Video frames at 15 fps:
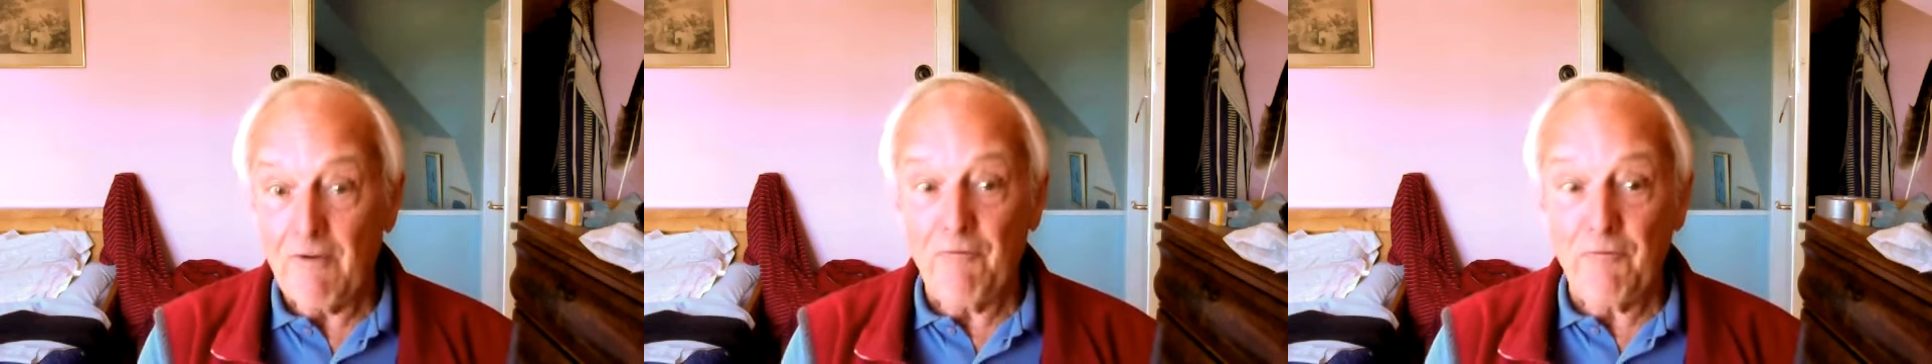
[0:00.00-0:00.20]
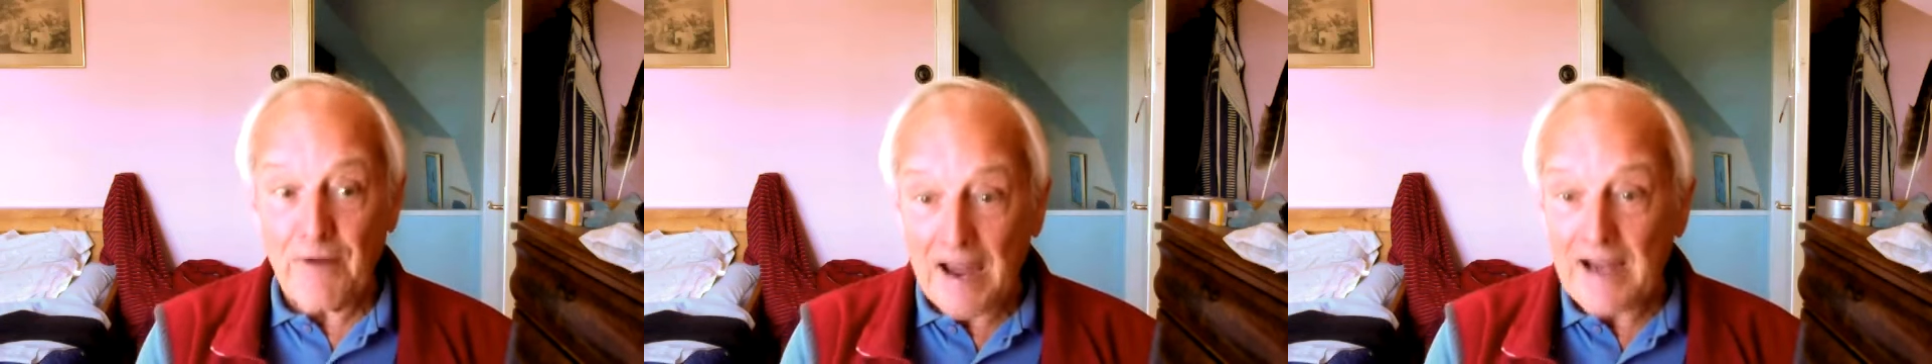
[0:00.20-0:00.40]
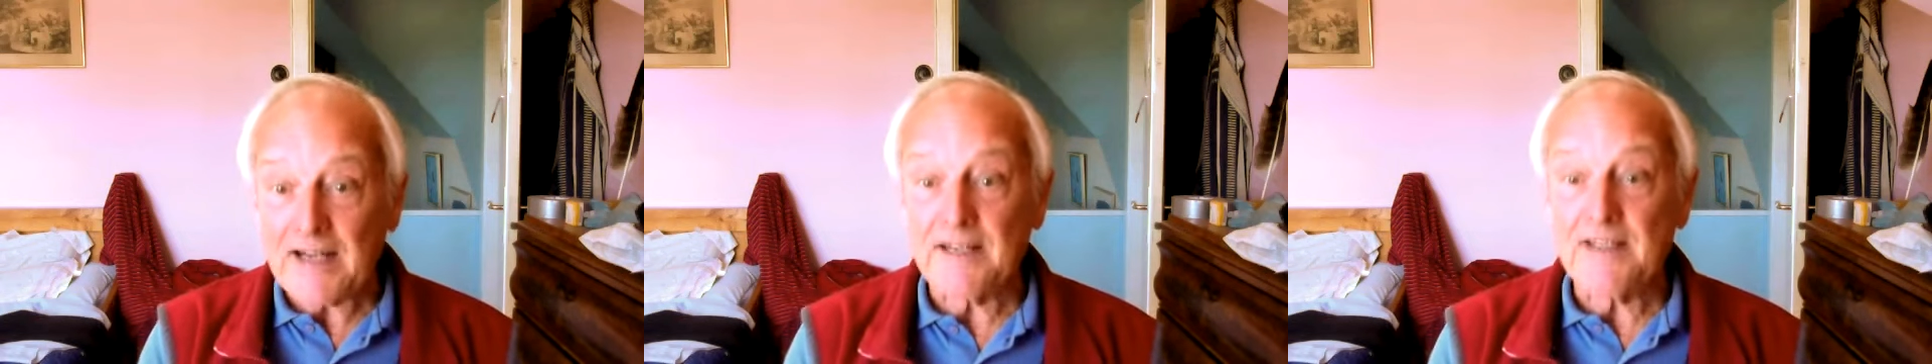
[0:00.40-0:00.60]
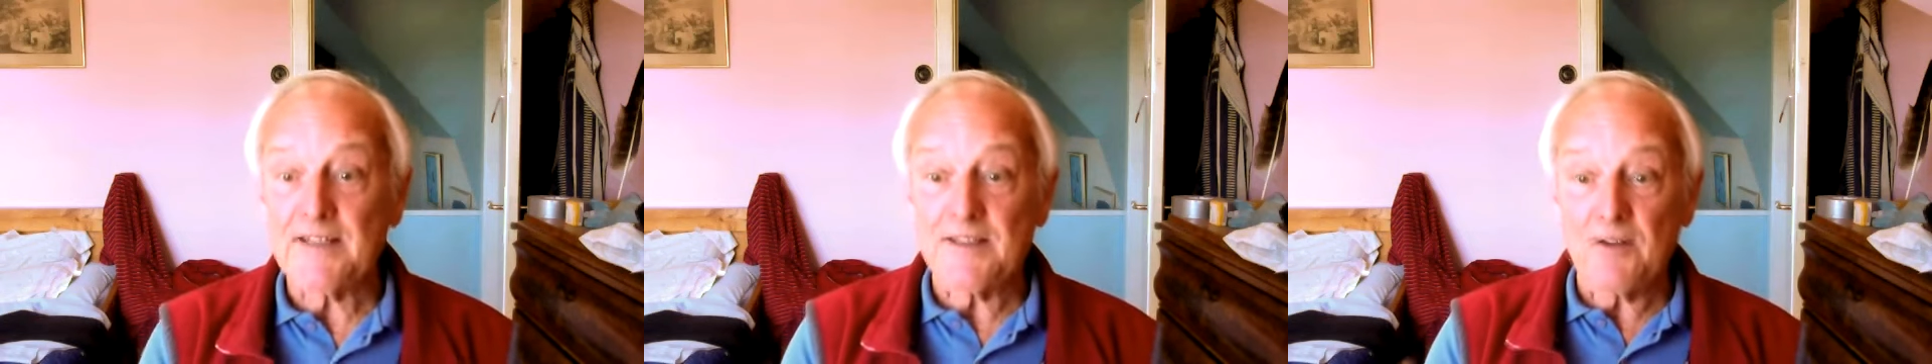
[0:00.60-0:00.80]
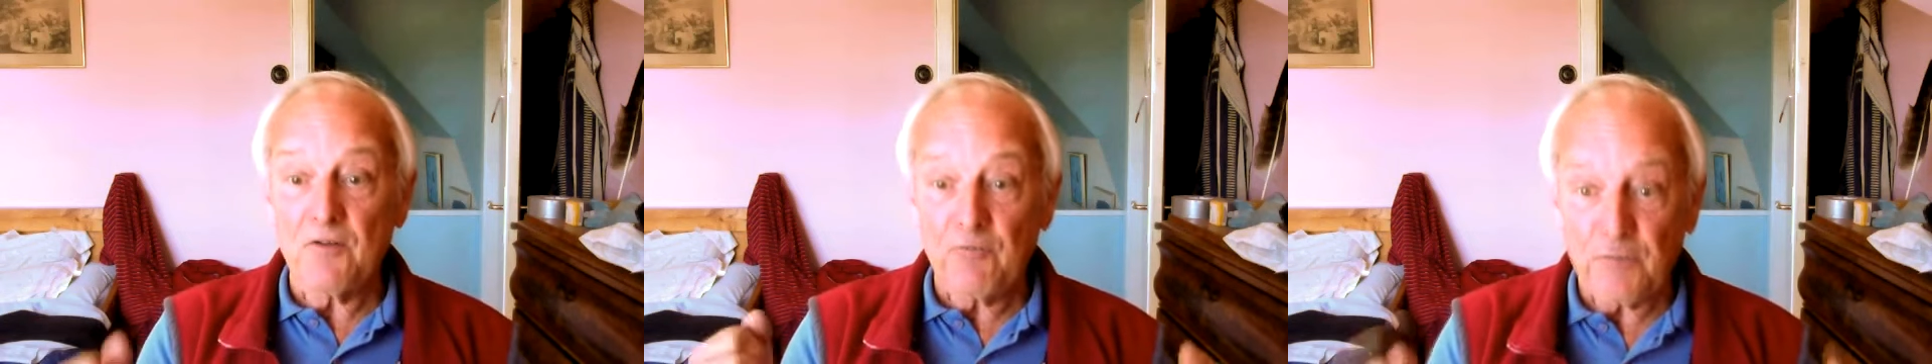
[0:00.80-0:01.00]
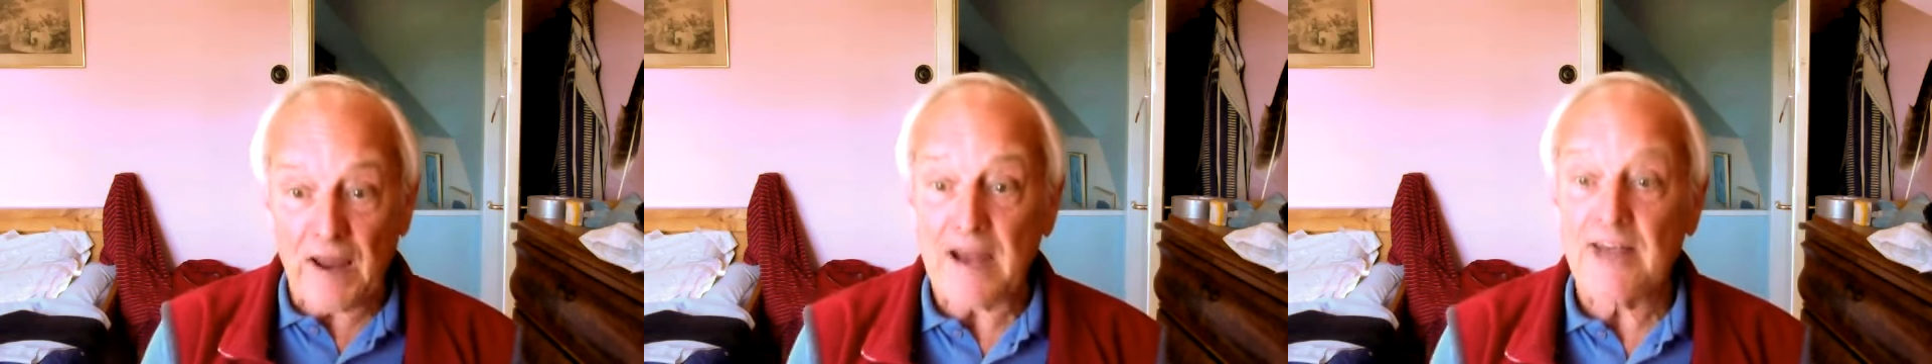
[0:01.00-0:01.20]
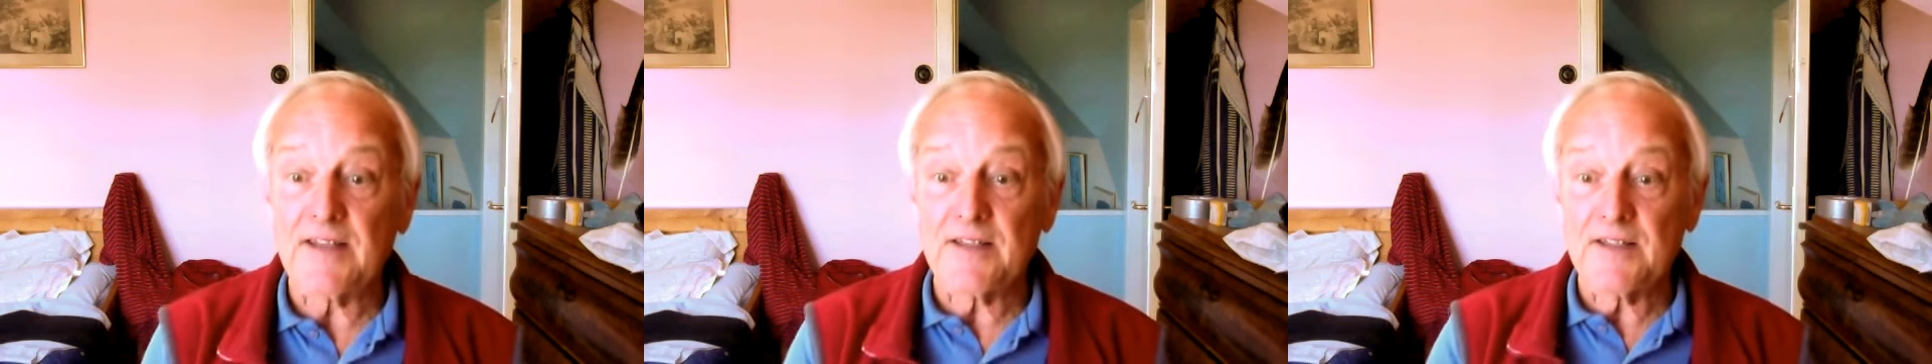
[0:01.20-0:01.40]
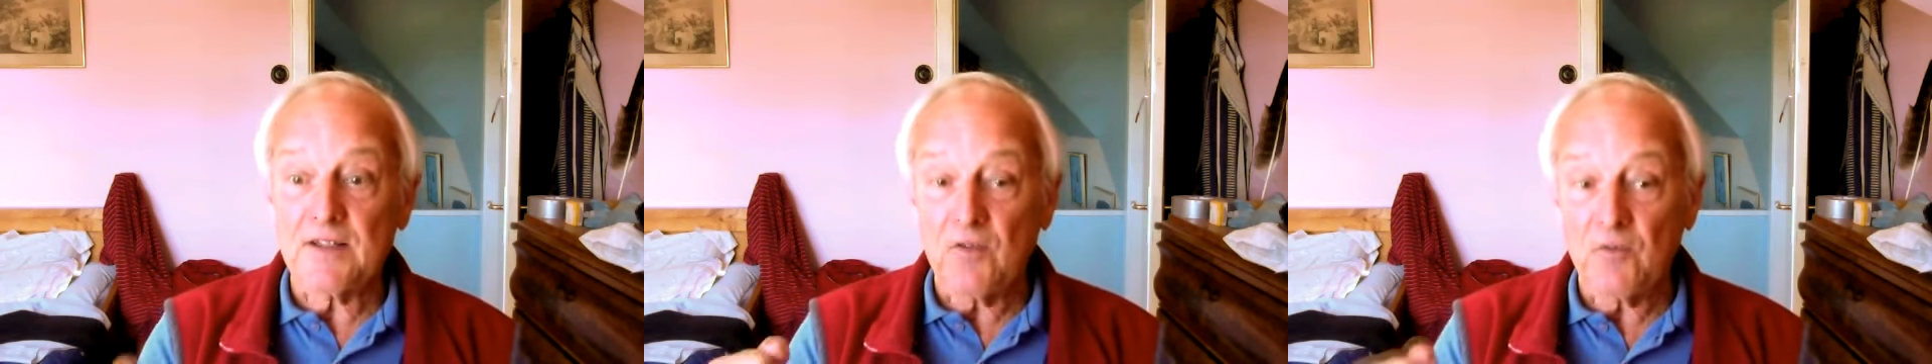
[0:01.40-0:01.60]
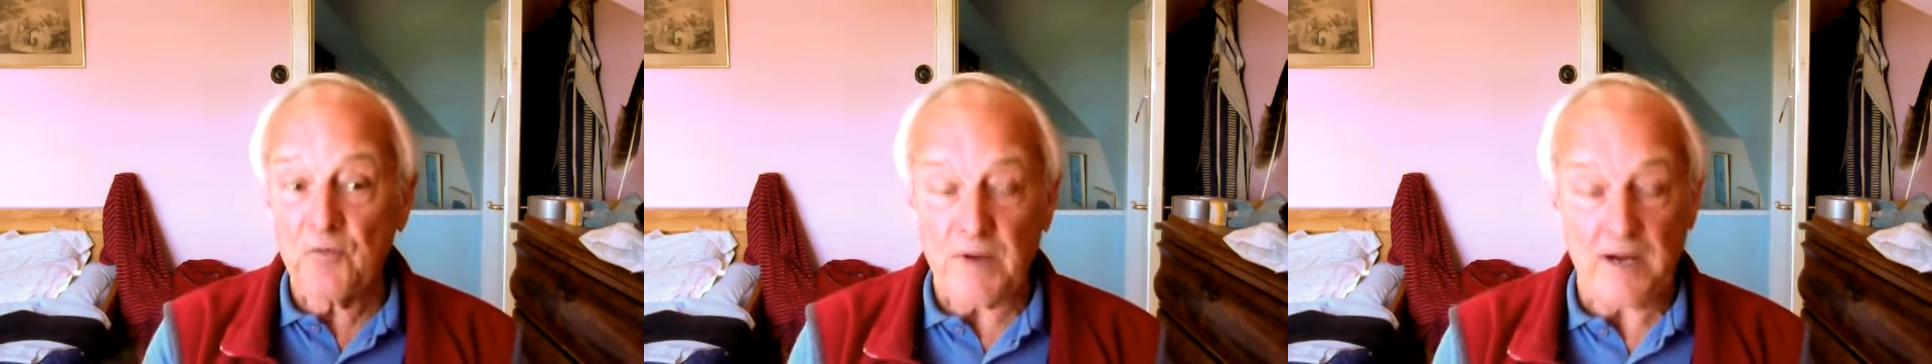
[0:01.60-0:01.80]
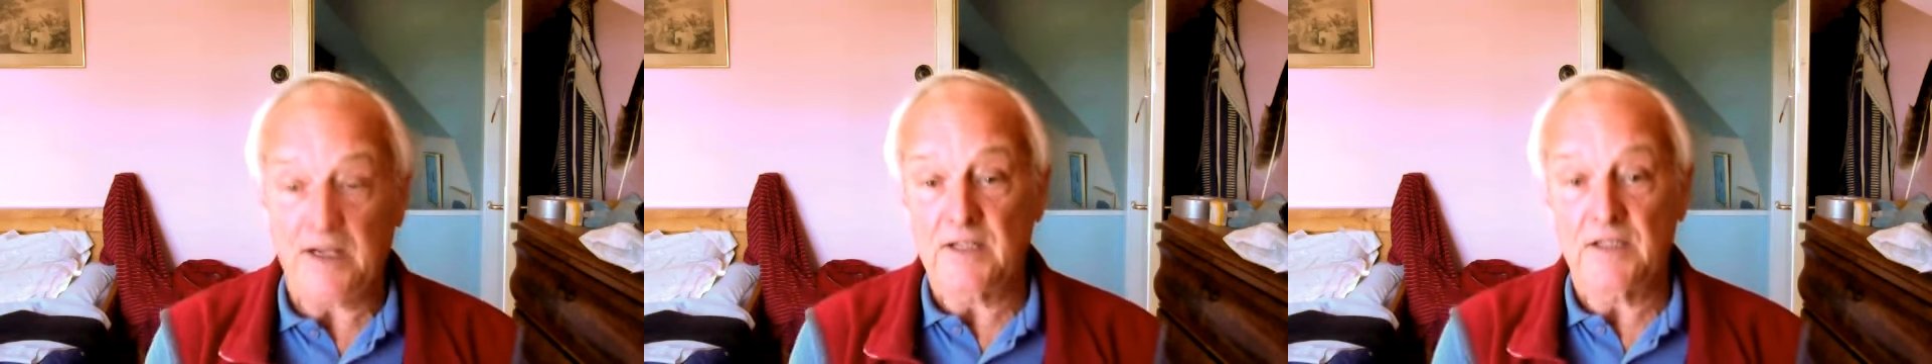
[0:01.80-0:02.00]
facts and facts and
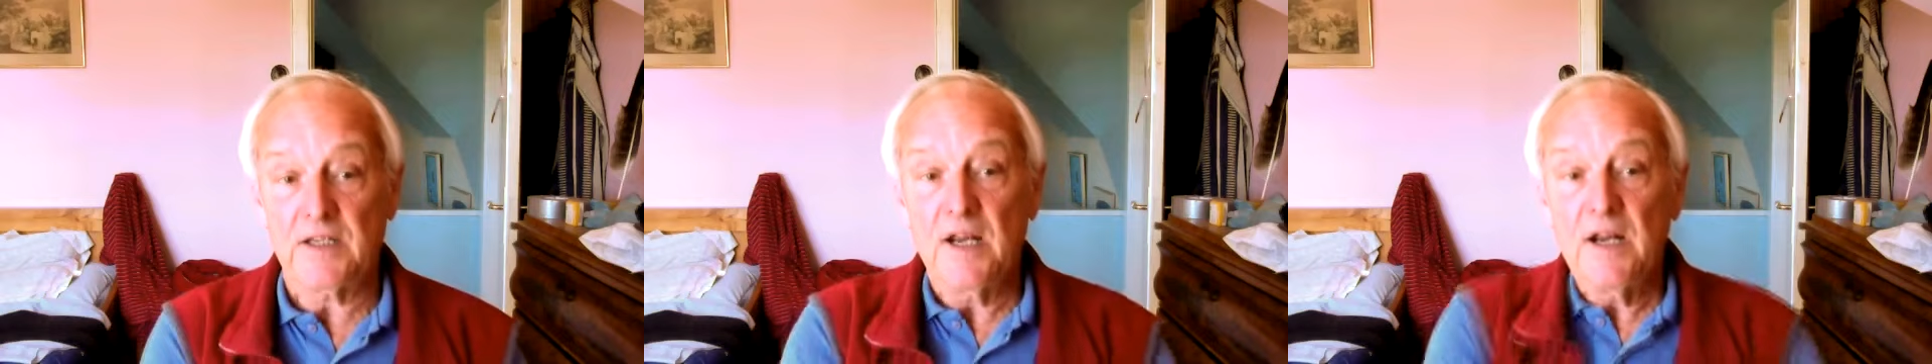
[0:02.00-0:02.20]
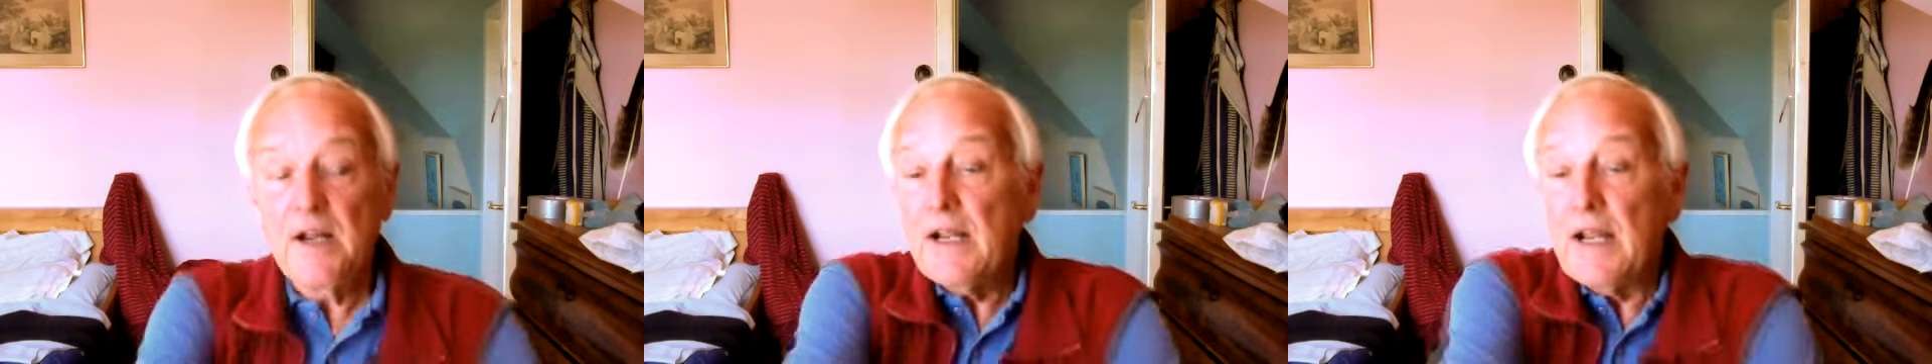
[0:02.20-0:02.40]
facts,